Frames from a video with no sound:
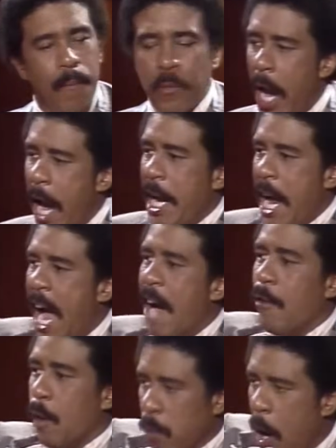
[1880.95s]
And he
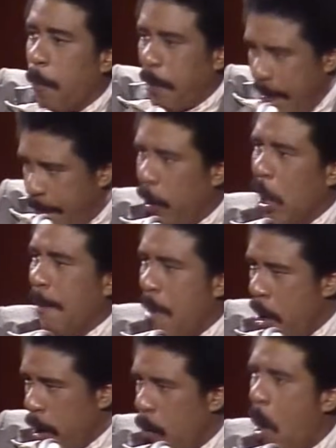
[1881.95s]
have a rope. They pull him
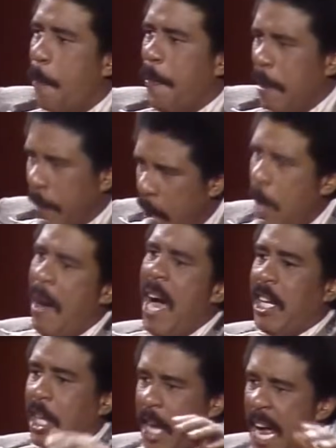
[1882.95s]
on a rope. He come
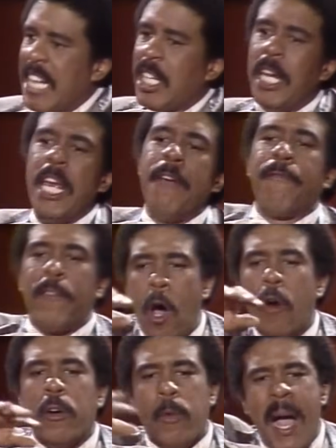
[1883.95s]
out the casket. He
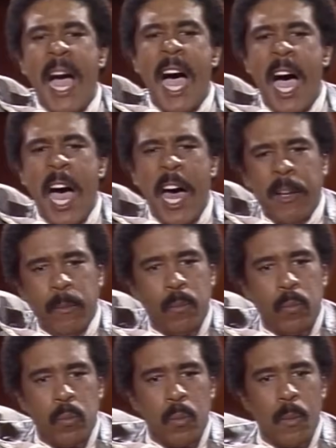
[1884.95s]
float around
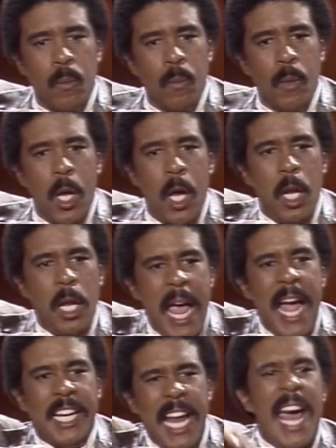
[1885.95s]

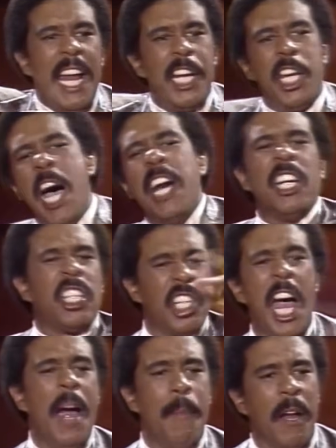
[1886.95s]
like that and does a
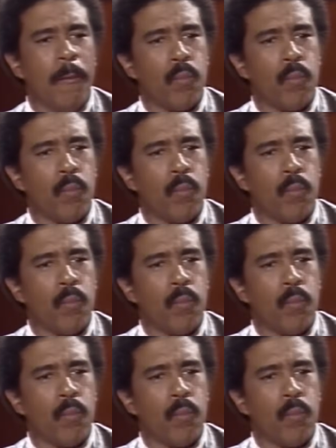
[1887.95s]
sermon.